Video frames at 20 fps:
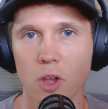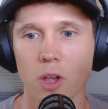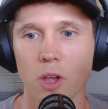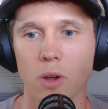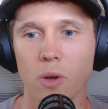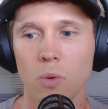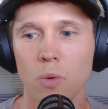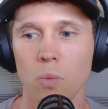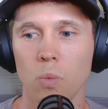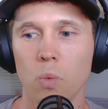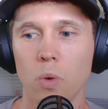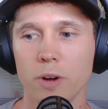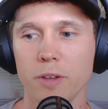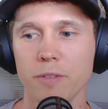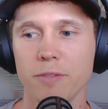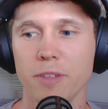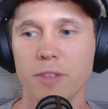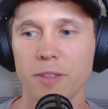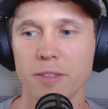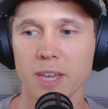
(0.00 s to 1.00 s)
one
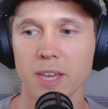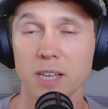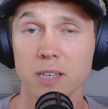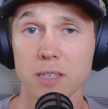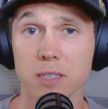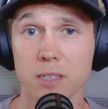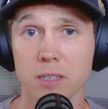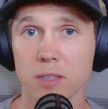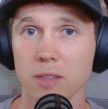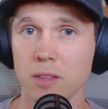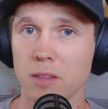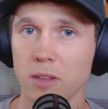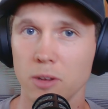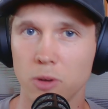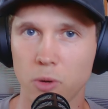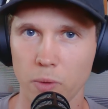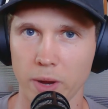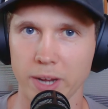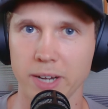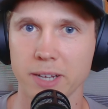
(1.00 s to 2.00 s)
of the things, the
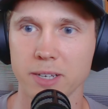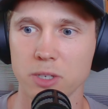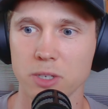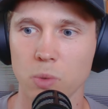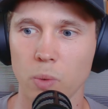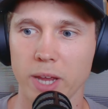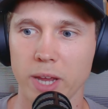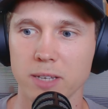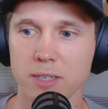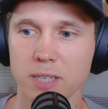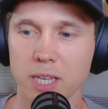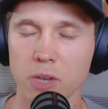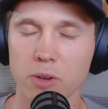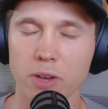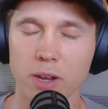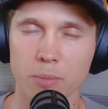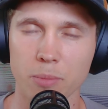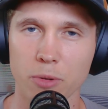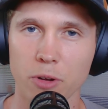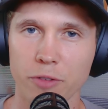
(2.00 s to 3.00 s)
greatest ways that you
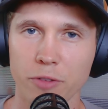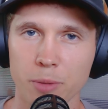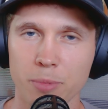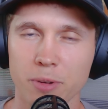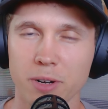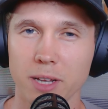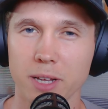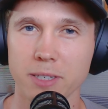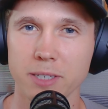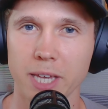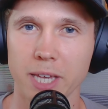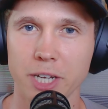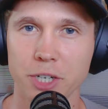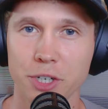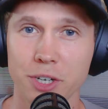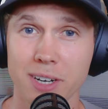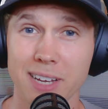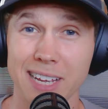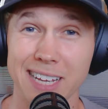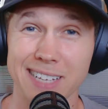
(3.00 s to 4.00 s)
can improve your
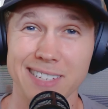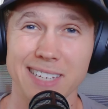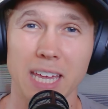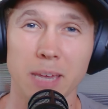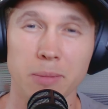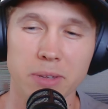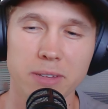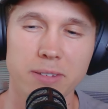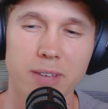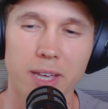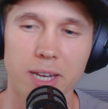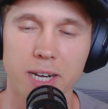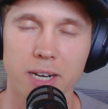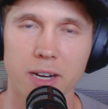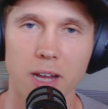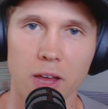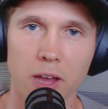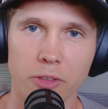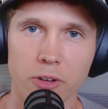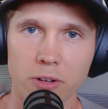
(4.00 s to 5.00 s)
pronunciation is imitating
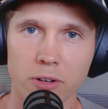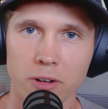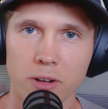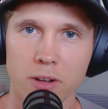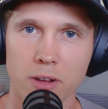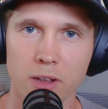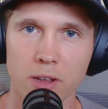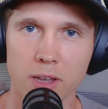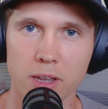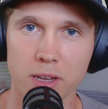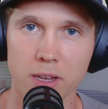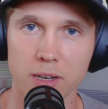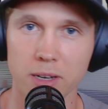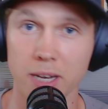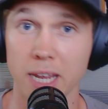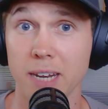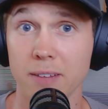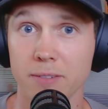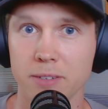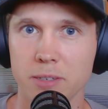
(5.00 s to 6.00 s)
other
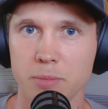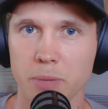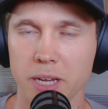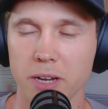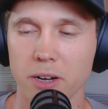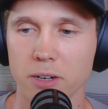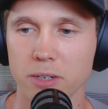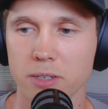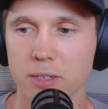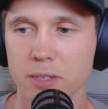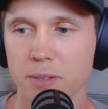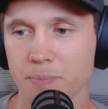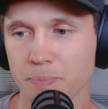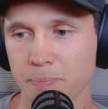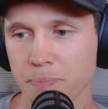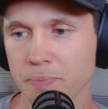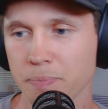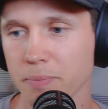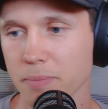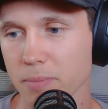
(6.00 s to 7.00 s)
native speakers.
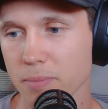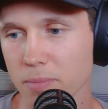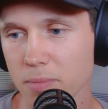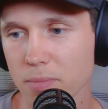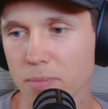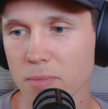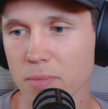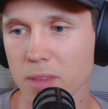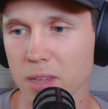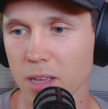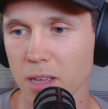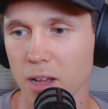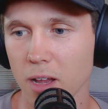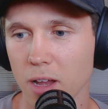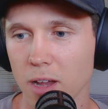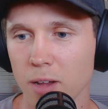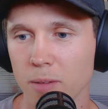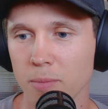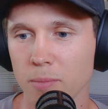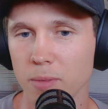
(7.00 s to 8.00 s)

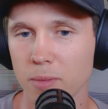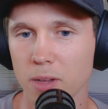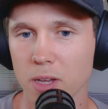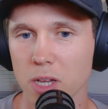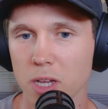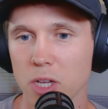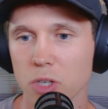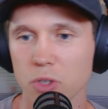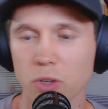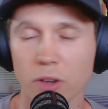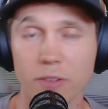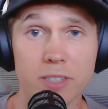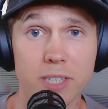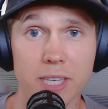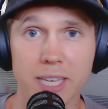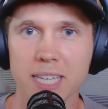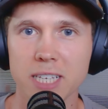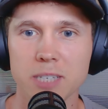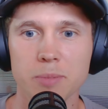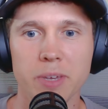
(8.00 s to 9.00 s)
So obviously
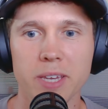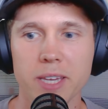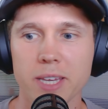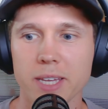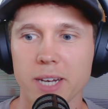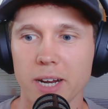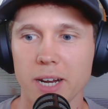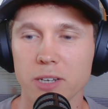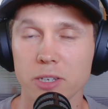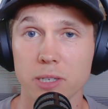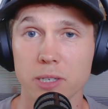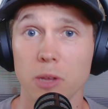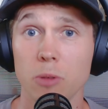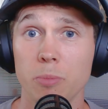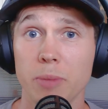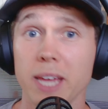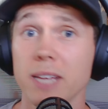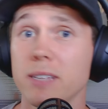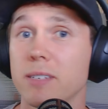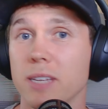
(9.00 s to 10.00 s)
he's speaking at a slow
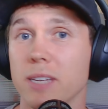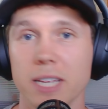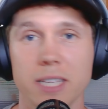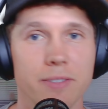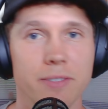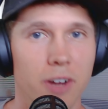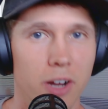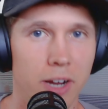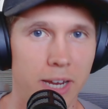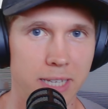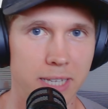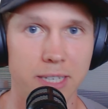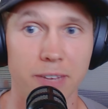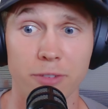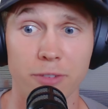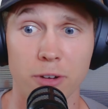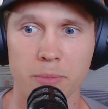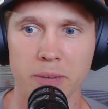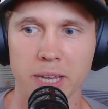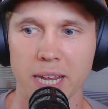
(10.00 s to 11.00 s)
pace. It's very easy
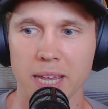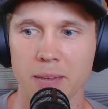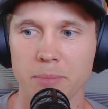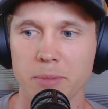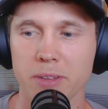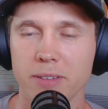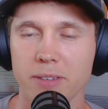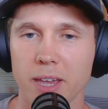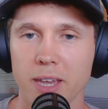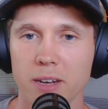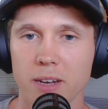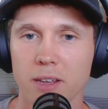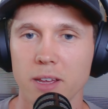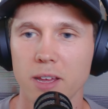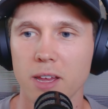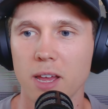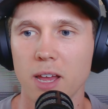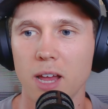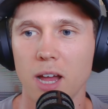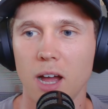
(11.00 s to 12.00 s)
for me to imitate.
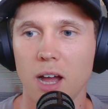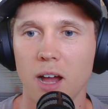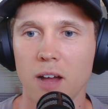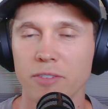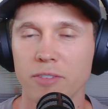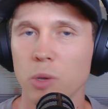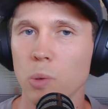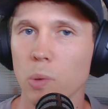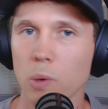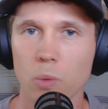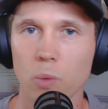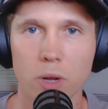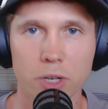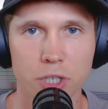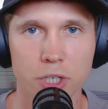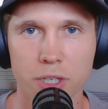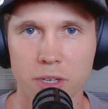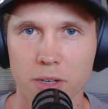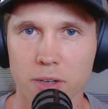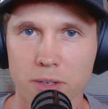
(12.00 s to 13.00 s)
If you were to
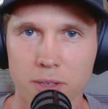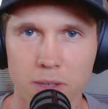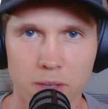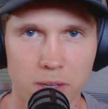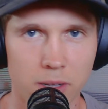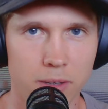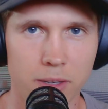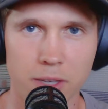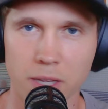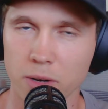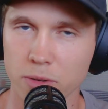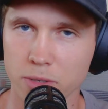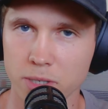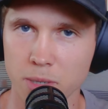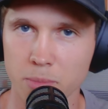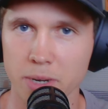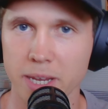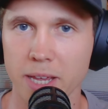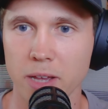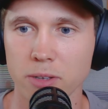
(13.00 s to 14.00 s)
watch, you know,
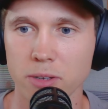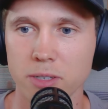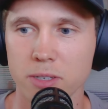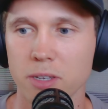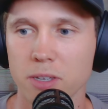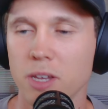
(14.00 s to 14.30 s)
somebody else,